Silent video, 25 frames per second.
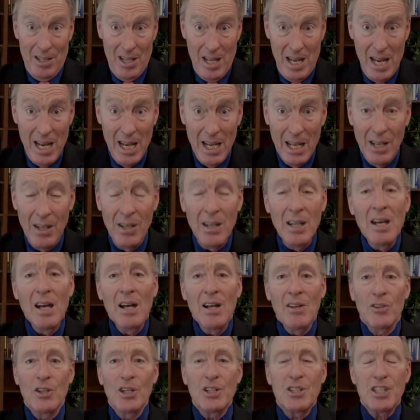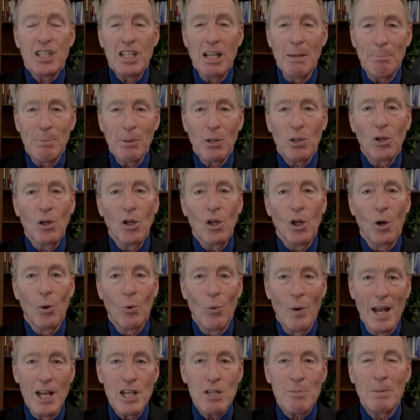in the typical
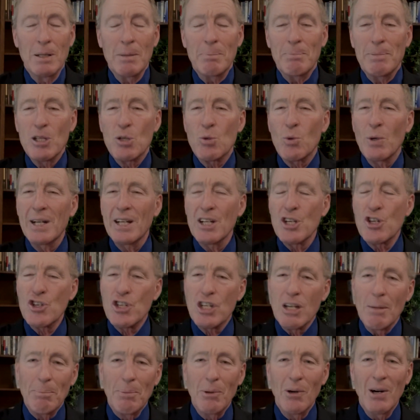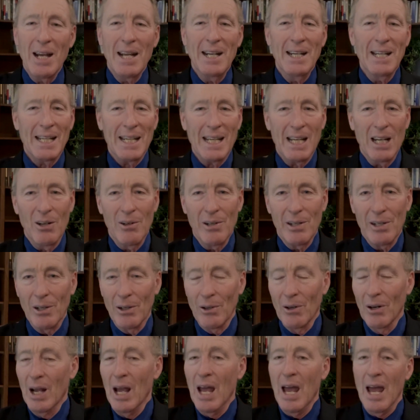arrangement between a shipper and a
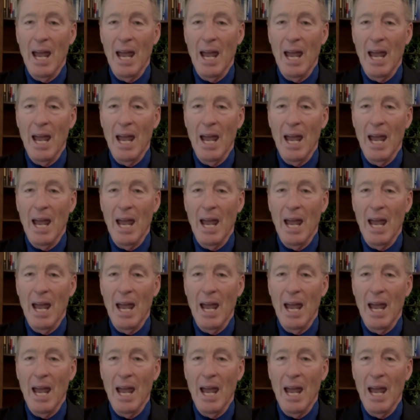carrier.